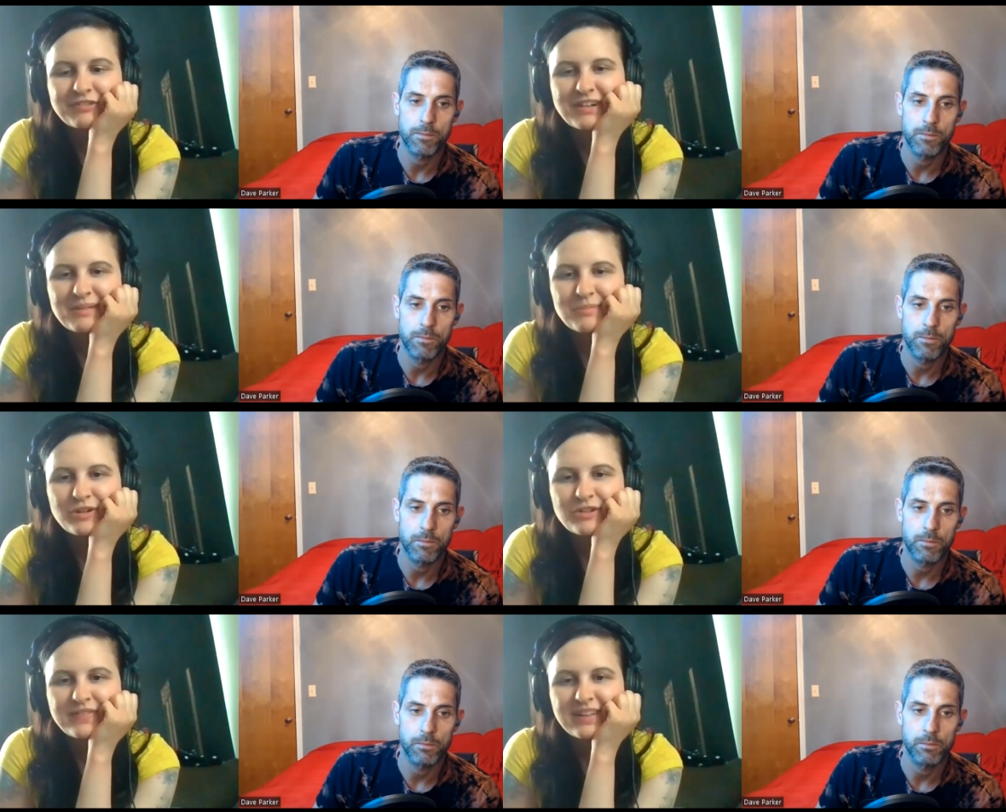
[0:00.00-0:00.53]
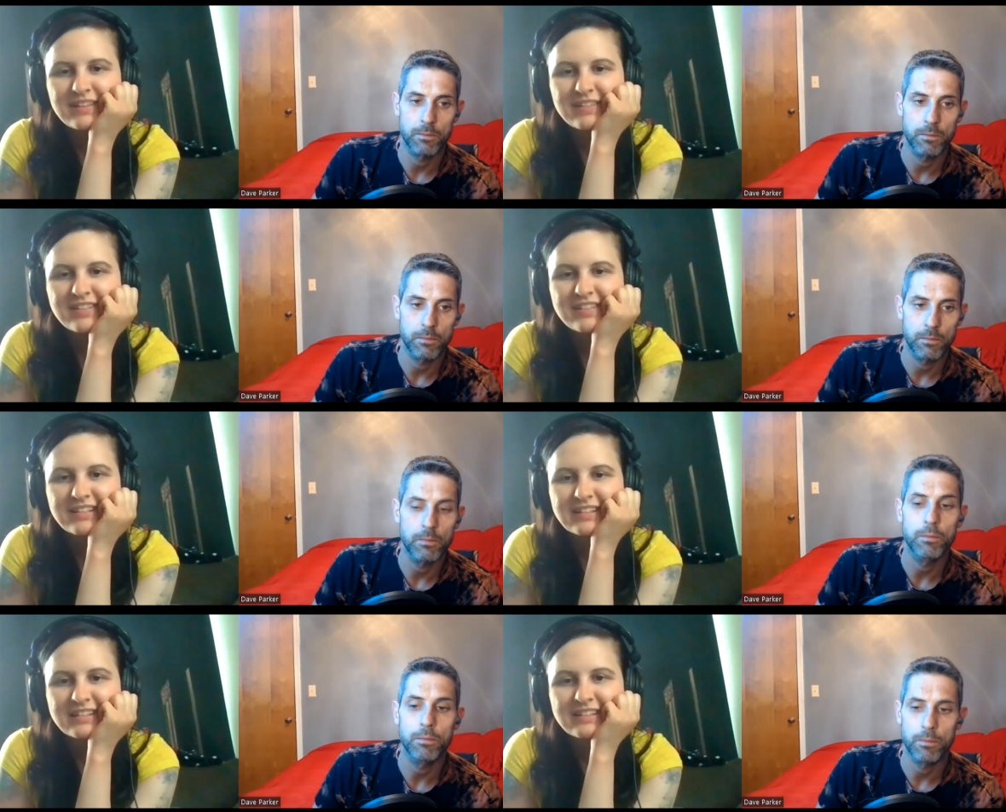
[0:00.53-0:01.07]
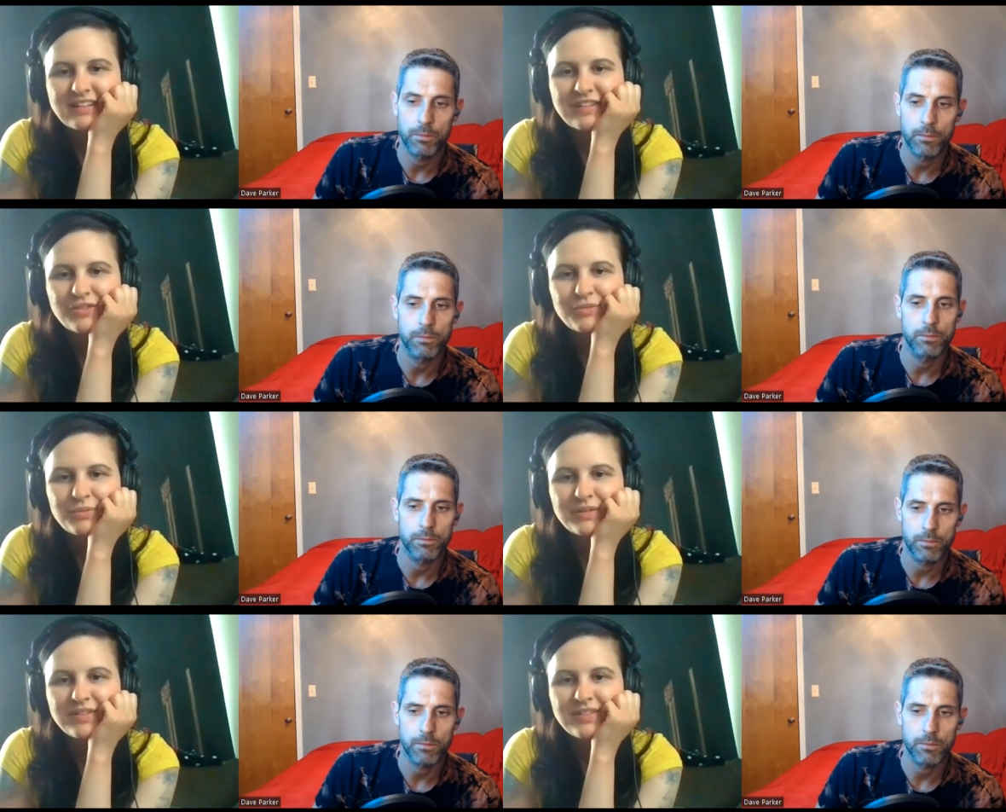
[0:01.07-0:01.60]
Speaker 1: three movies and
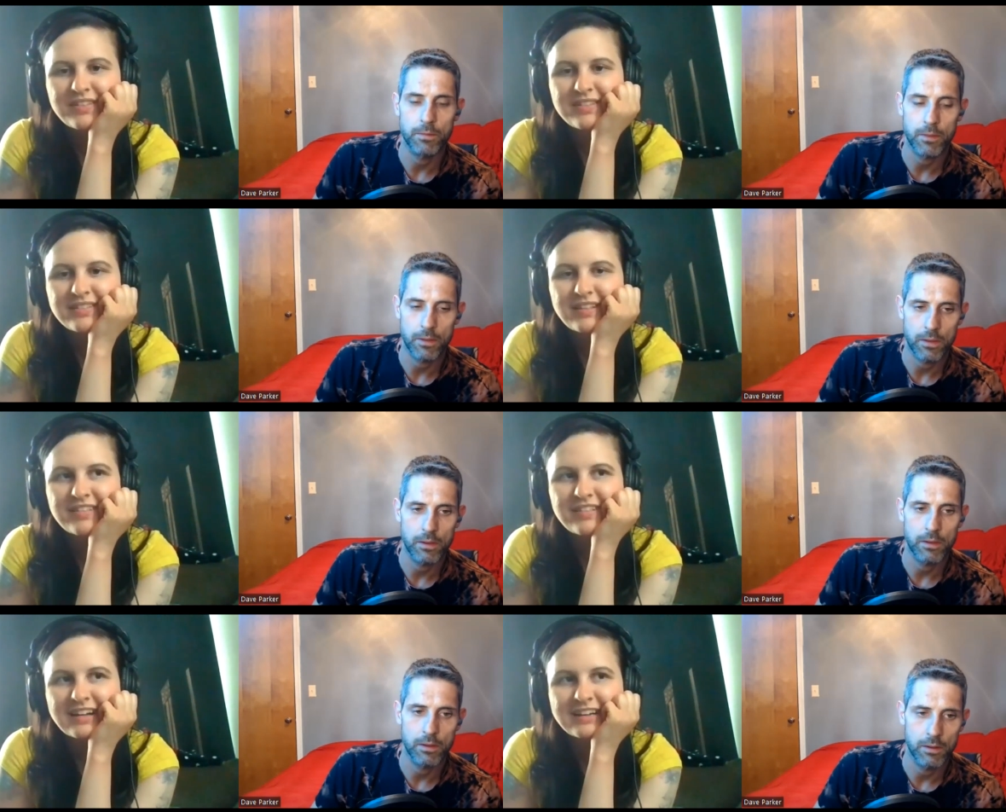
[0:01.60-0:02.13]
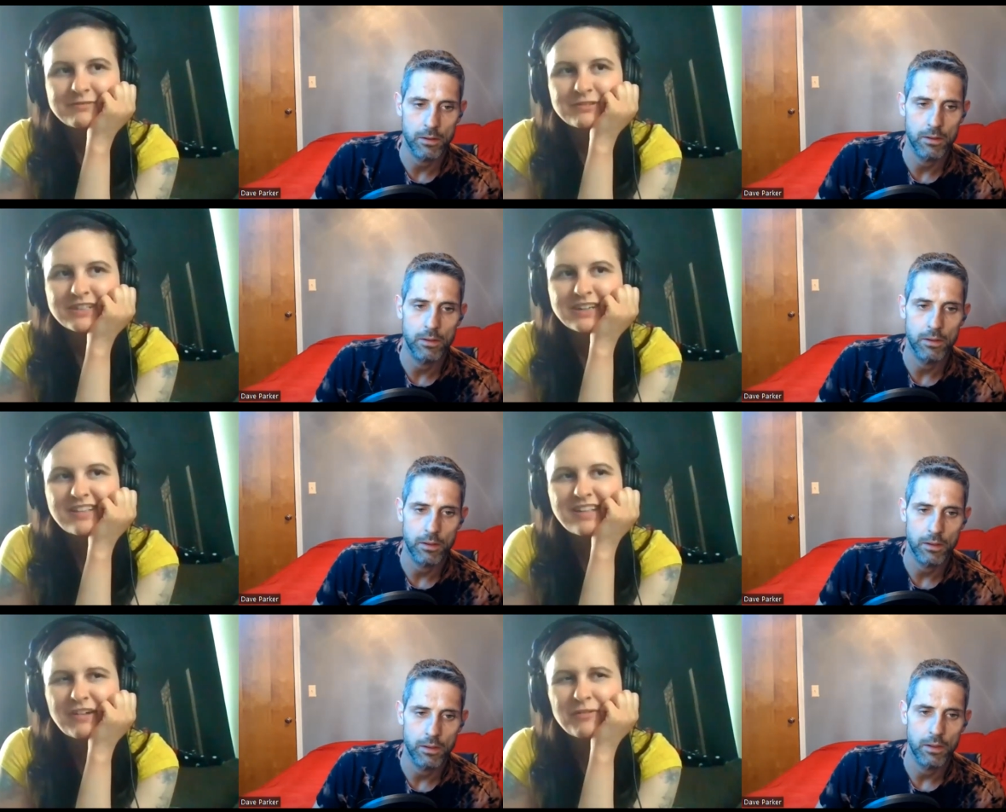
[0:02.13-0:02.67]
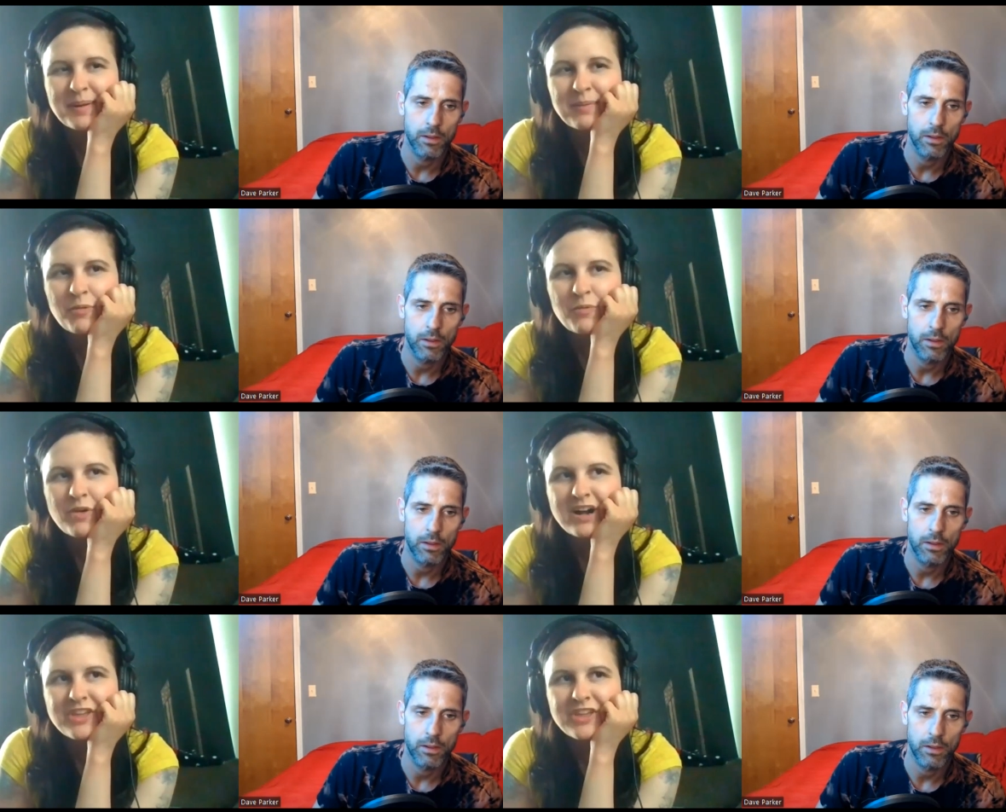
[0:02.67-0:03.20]
this was the second one because I remember
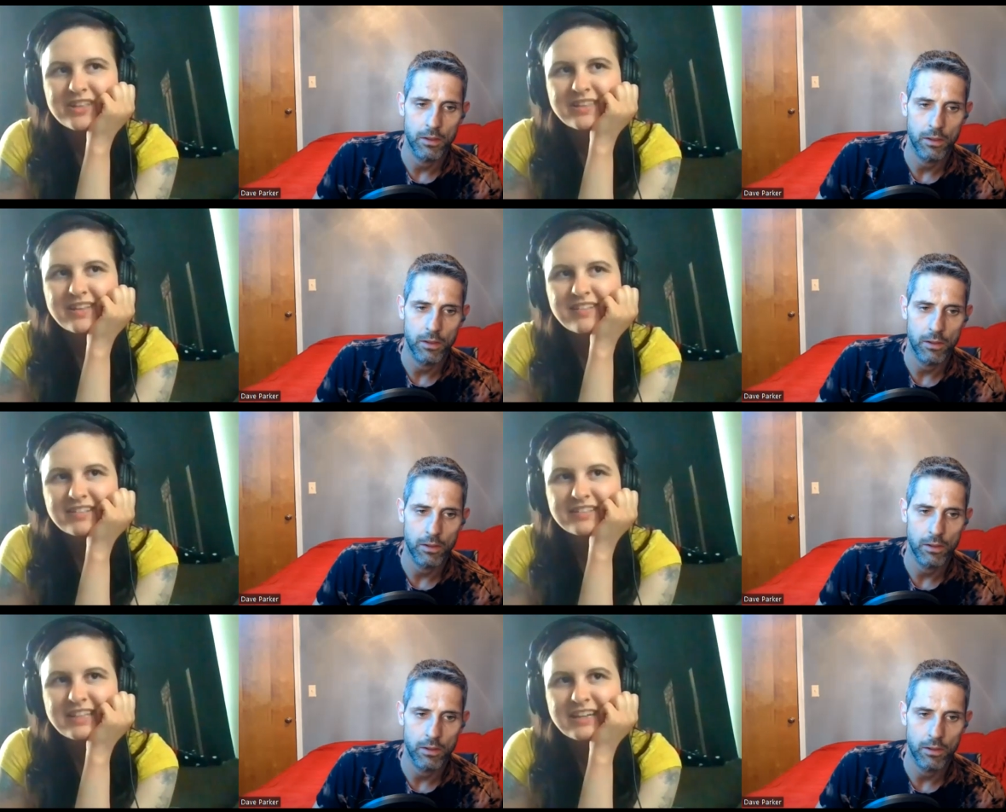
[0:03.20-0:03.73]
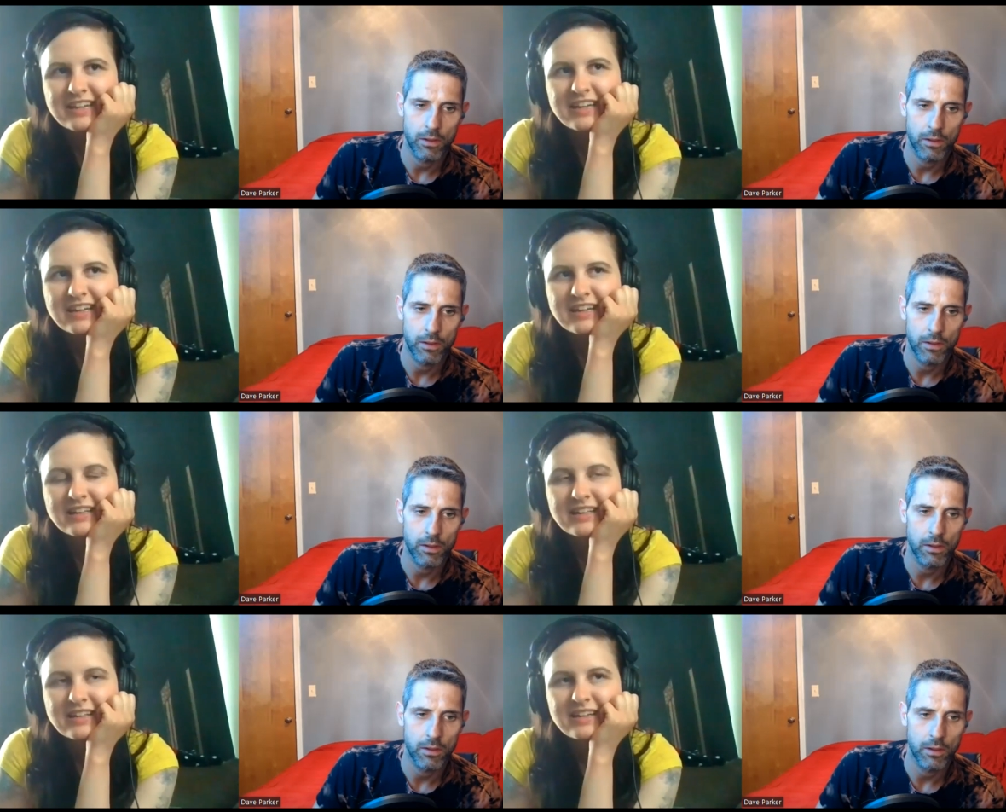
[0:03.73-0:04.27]
watching this and thinking